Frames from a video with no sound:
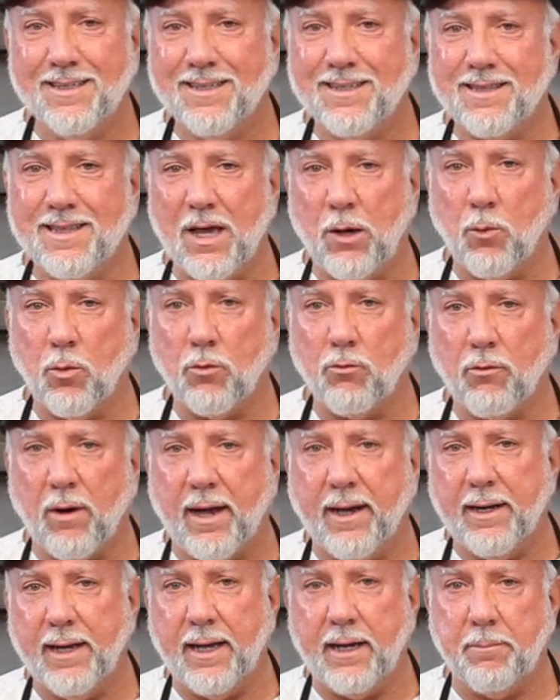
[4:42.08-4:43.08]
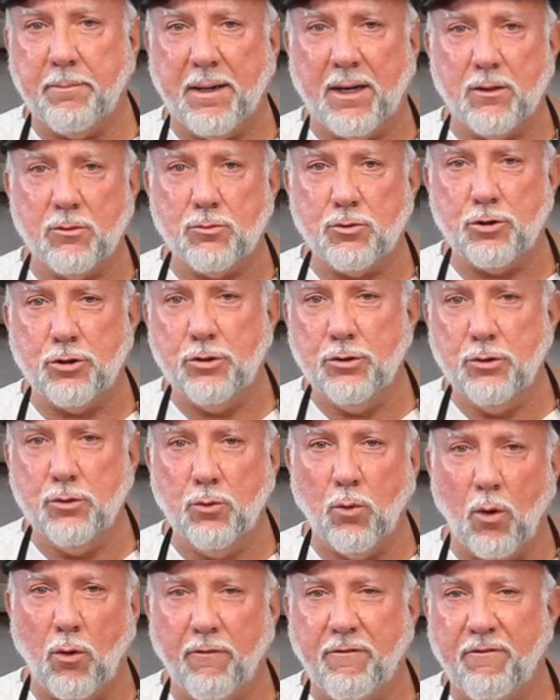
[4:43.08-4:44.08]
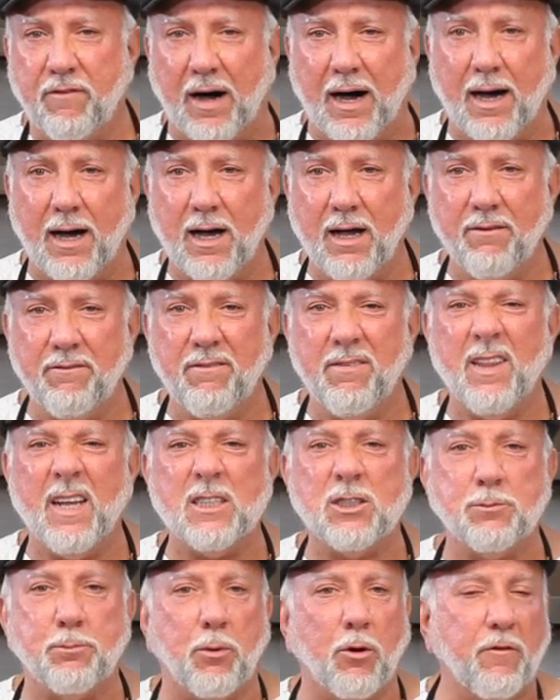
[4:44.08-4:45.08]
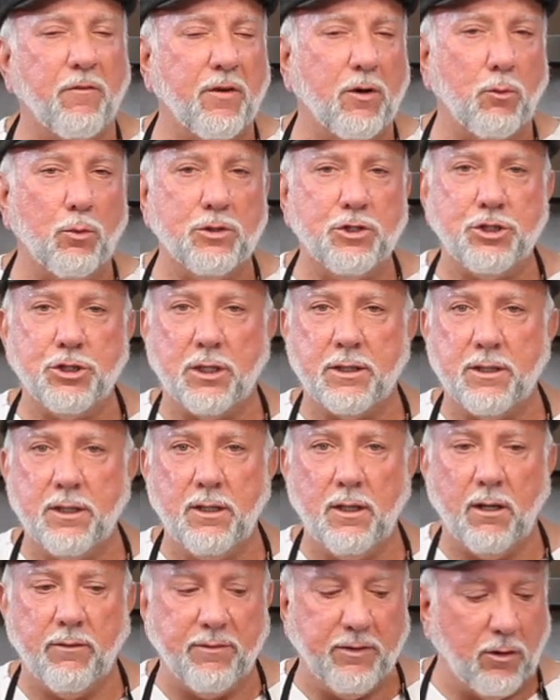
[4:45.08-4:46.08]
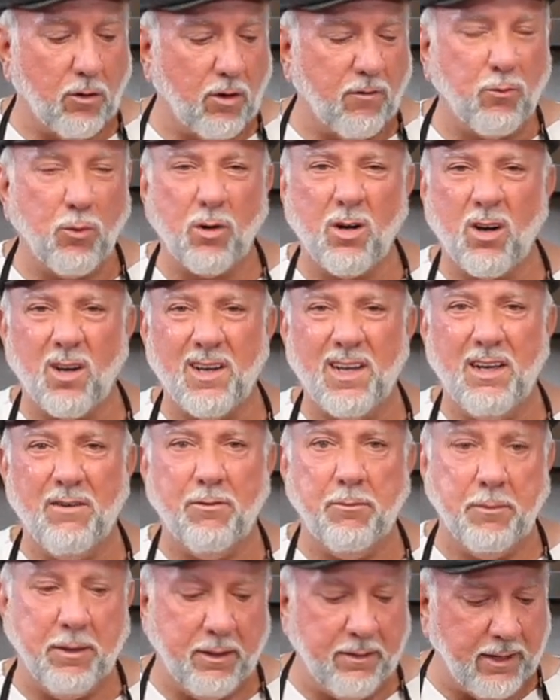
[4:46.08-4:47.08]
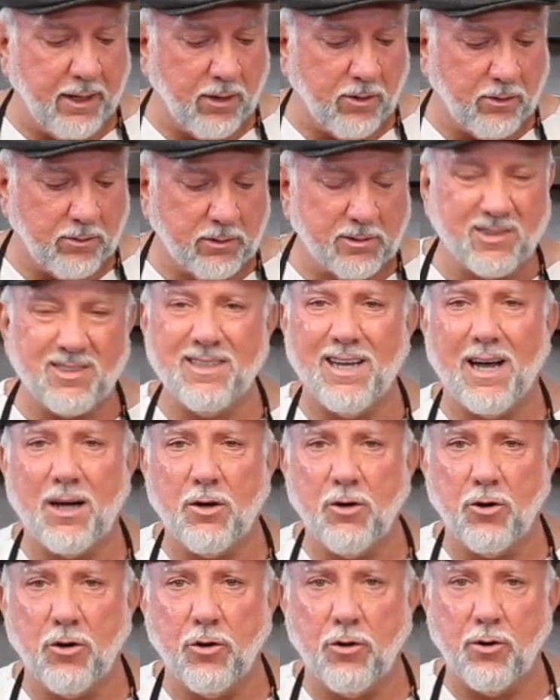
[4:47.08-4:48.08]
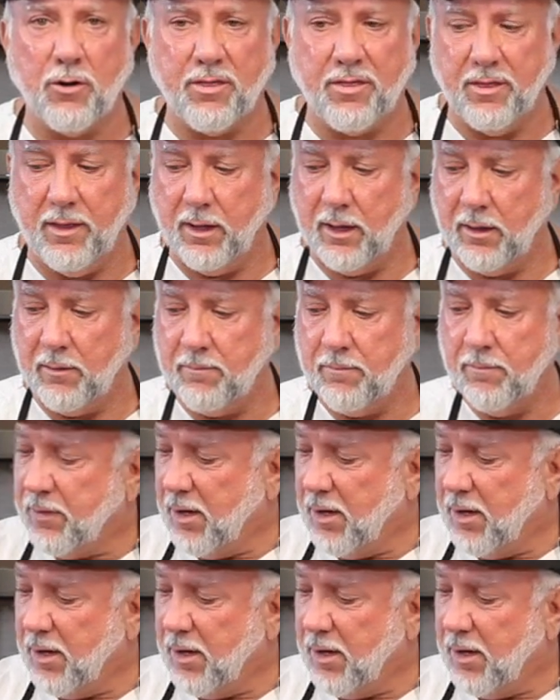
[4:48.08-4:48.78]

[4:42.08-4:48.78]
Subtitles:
They were right at about 205. That's perfect. We shut the oven off. We're going to leave them in there. It's not going to hurt a thing.